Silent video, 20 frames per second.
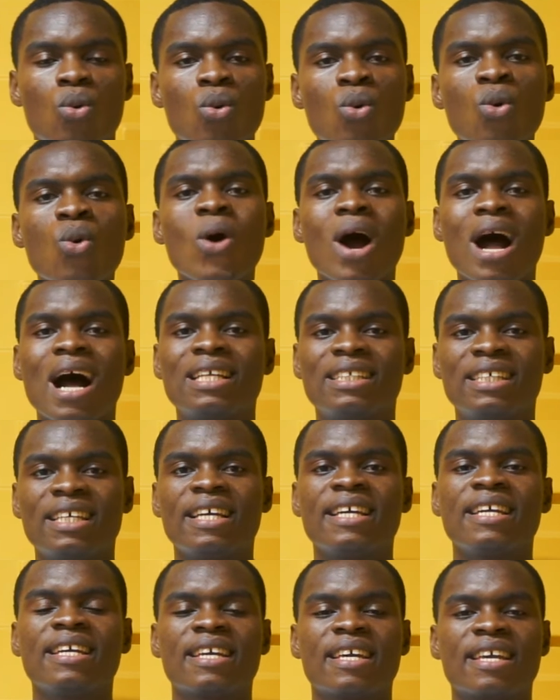Who are
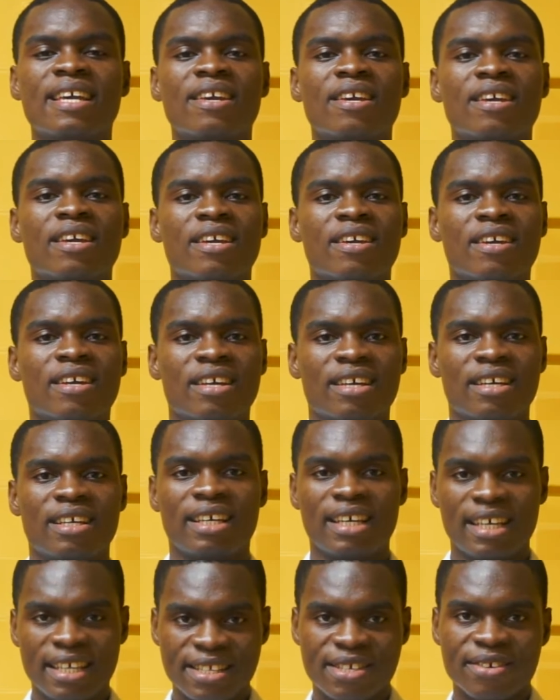the
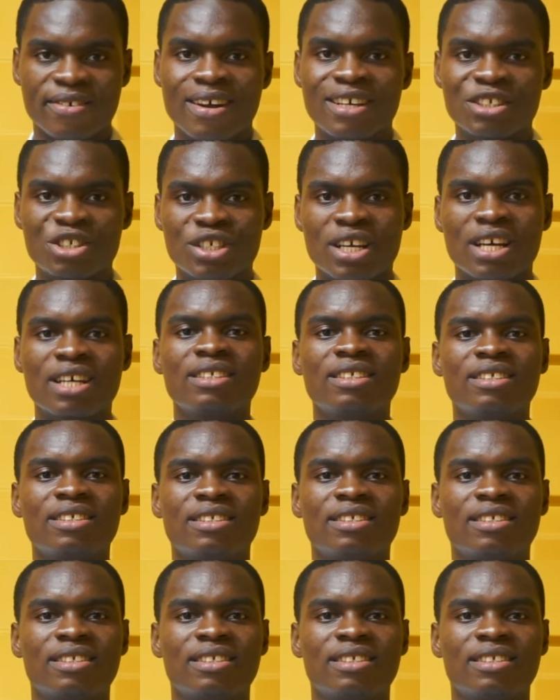interaction